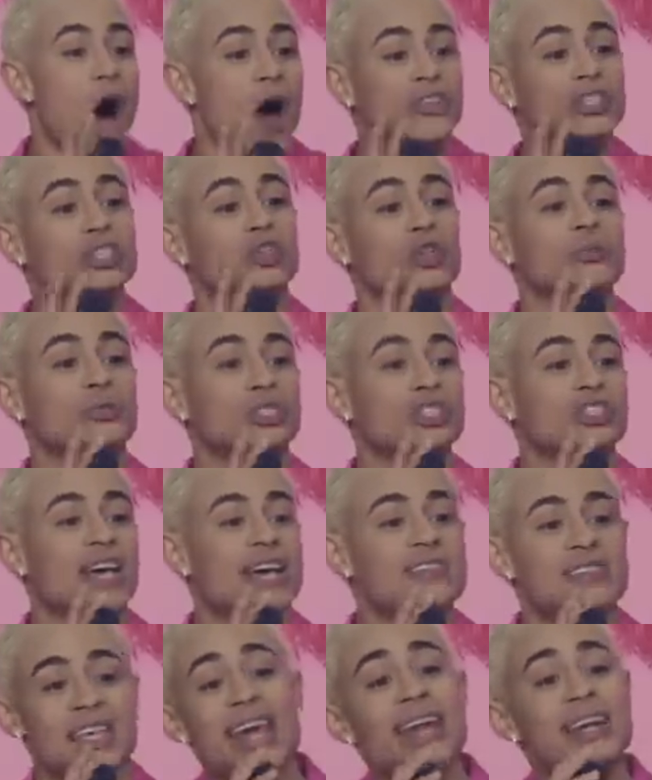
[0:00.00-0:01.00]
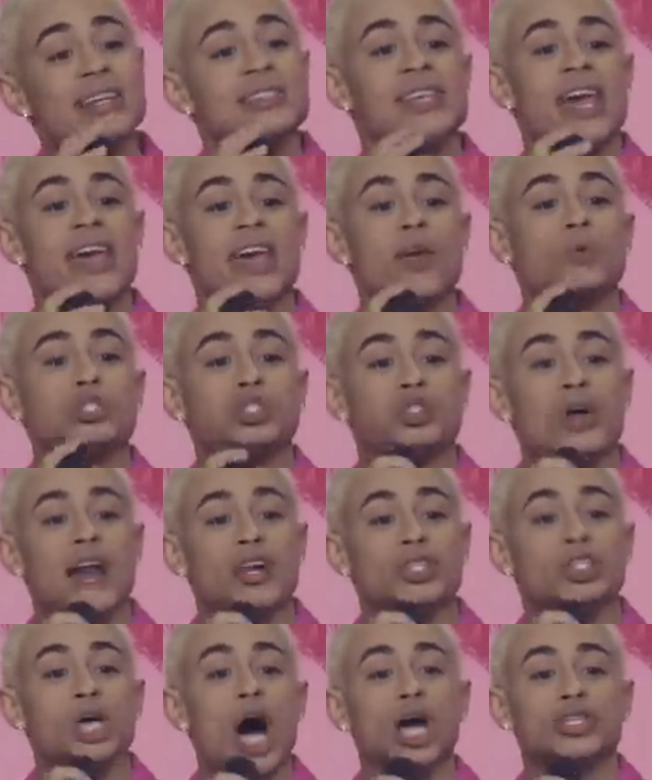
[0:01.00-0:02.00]
And all the scripture says, it didn't say he was
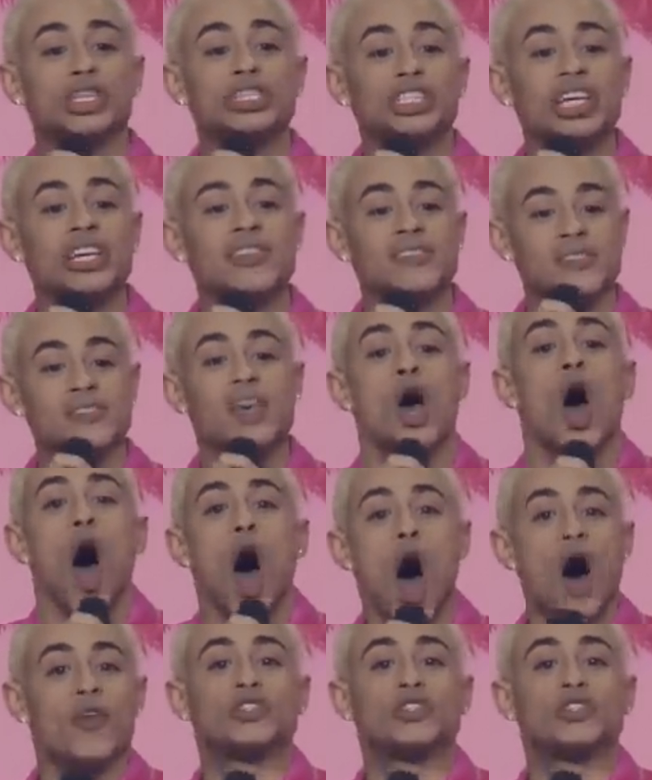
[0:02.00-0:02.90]
trying to talk to Jesus.